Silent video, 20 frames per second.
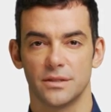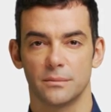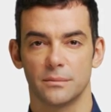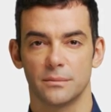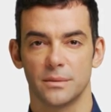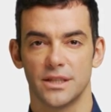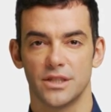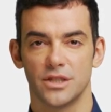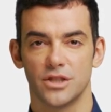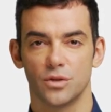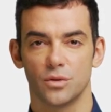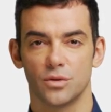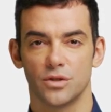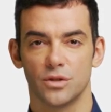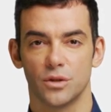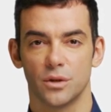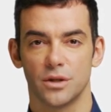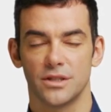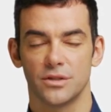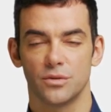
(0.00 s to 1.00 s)
Make sure
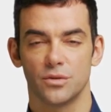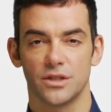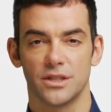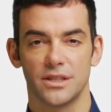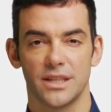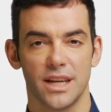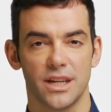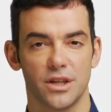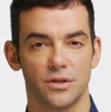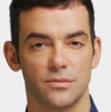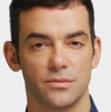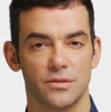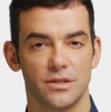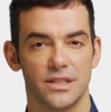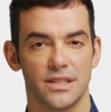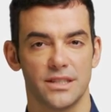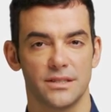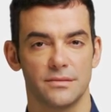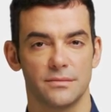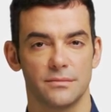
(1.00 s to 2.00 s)
to enter it
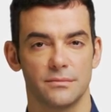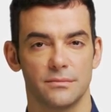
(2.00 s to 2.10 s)
carefully.